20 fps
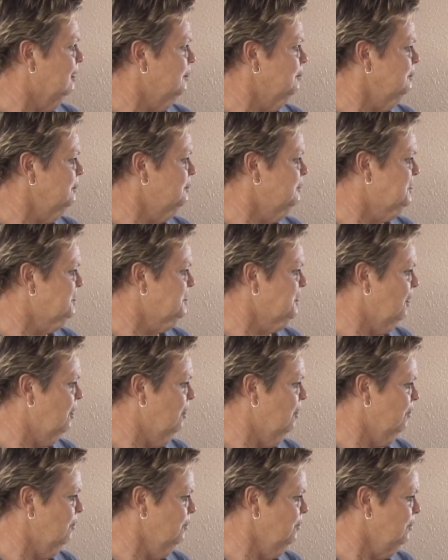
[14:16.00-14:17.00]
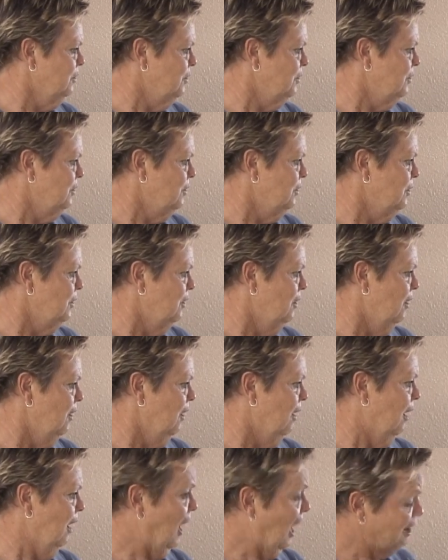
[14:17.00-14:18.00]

So I